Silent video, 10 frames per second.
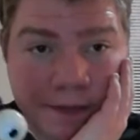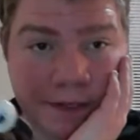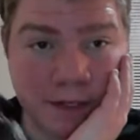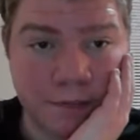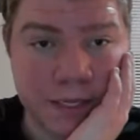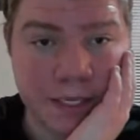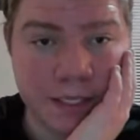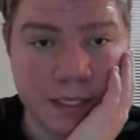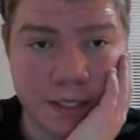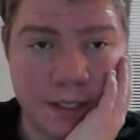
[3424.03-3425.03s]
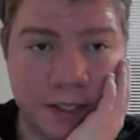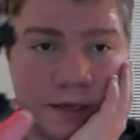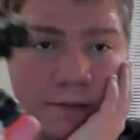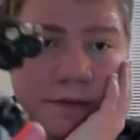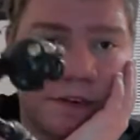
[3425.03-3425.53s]
the humpback, and I got
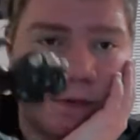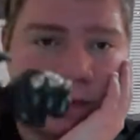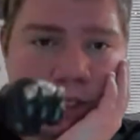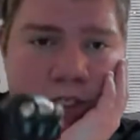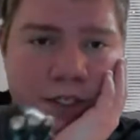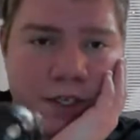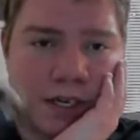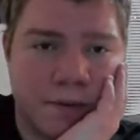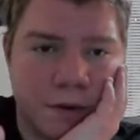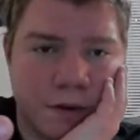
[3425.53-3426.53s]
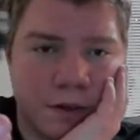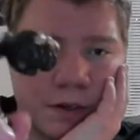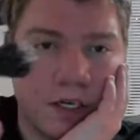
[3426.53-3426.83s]
my favorite one here, Eyebrawler.